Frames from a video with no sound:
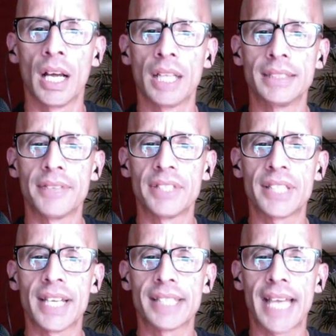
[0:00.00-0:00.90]
David
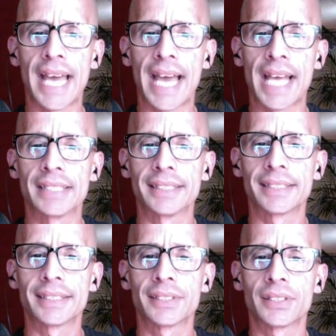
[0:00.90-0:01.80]
says,
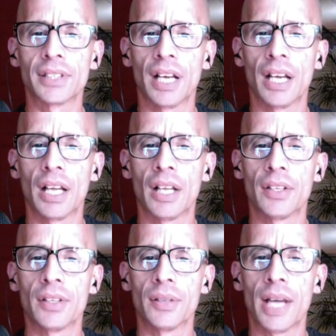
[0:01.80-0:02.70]
has
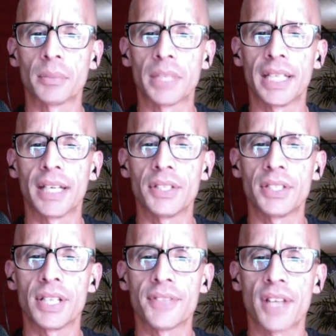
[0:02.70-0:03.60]
Alameda County
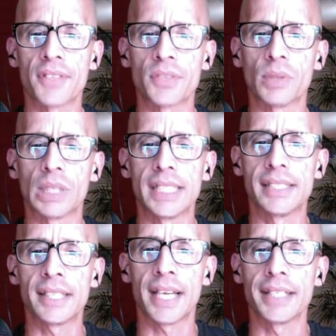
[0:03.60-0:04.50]
Sheriff's Office released
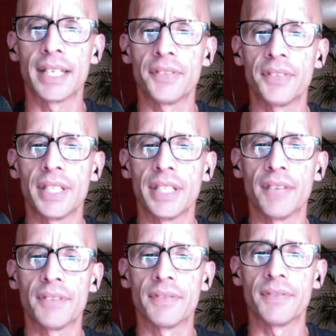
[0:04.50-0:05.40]
the identity of
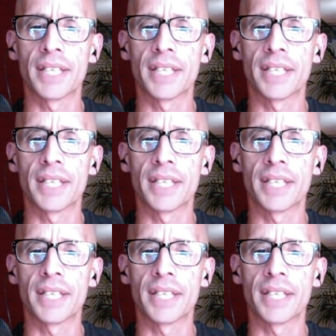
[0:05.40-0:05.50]
the